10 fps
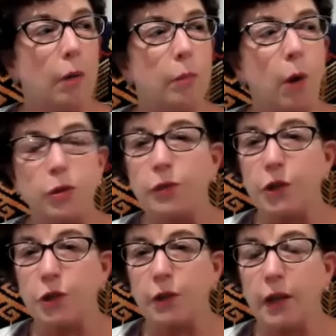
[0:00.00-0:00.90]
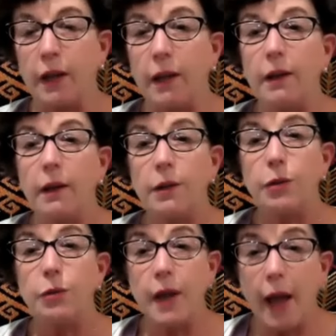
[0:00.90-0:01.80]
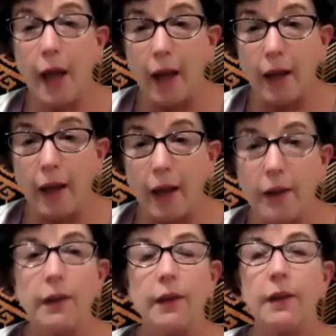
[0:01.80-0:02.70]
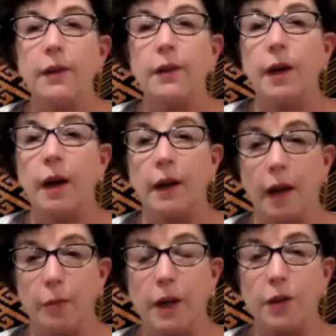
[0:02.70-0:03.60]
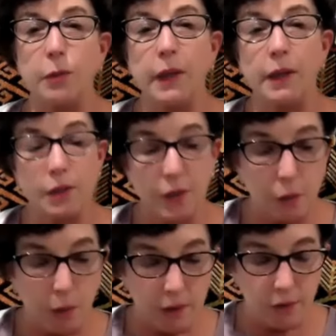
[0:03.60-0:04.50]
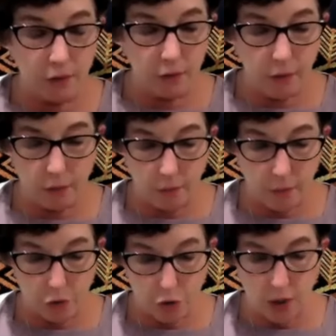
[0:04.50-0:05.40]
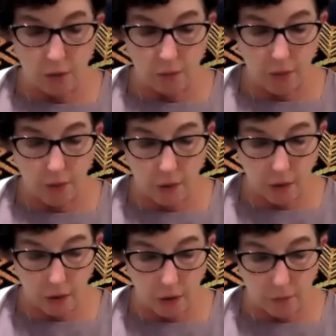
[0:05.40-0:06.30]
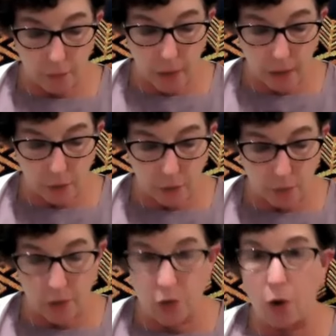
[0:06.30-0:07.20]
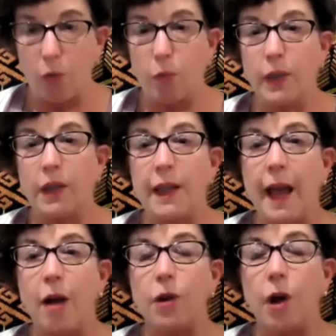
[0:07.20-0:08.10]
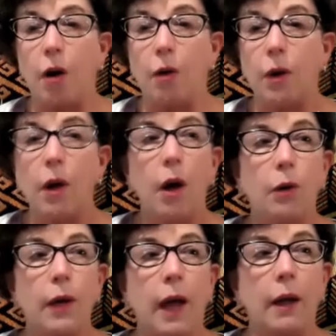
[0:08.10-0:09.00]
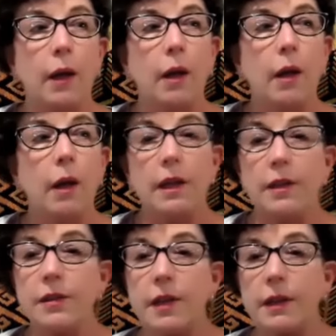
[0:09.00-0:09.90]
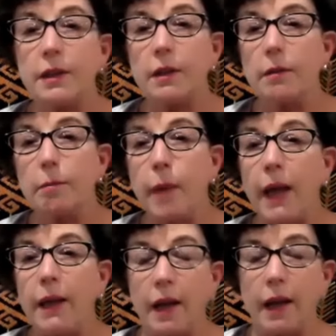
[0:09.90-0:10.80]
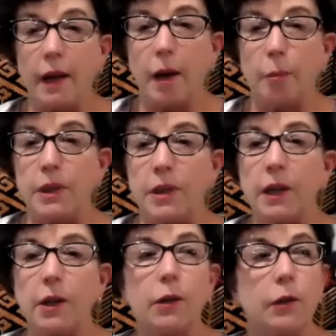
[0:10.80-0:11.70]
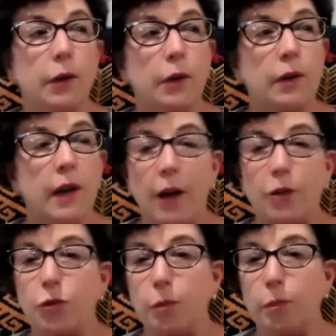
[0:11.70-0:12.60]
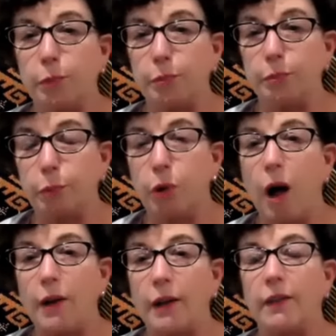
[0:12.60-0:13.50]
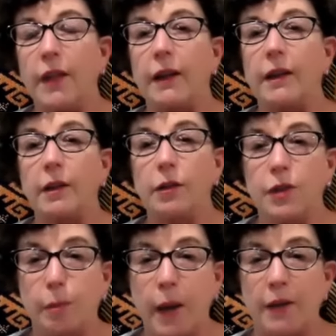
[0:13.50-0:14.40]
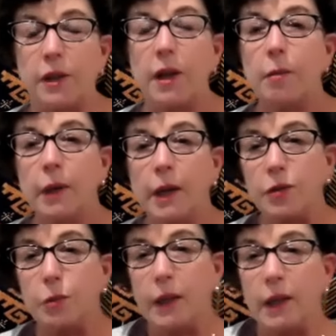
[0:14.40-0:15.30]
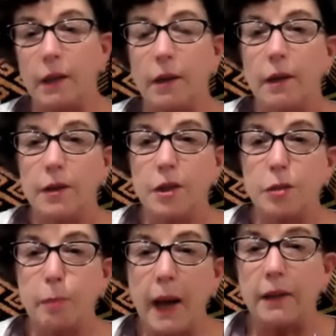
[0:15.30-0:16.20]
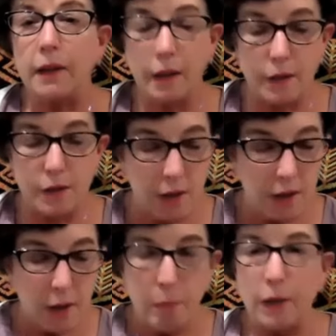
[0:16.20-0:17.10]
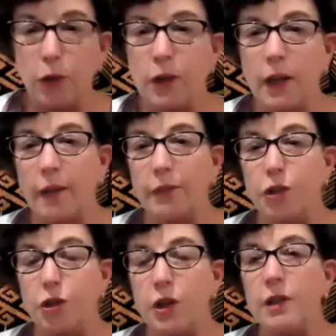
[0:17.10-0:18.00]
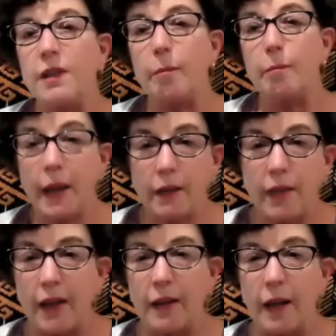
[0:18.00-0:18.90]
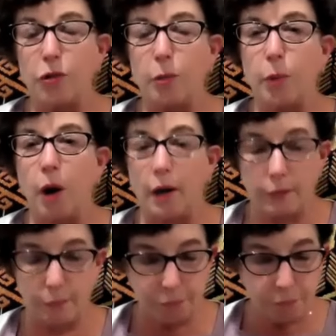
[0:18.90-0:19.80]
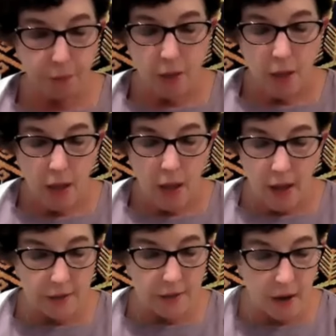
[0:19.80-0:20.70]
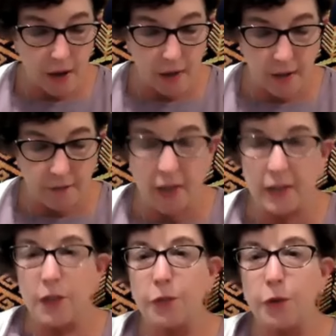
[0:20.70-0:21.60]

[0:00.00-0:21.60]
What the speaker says: most efficiently. Today, again, because we can sequence the gene of the microbe and we can now know, okay, is it making a particular natural product that kills the pest? Because we can suspect it is by looking at the genes that make that natural product. And then in the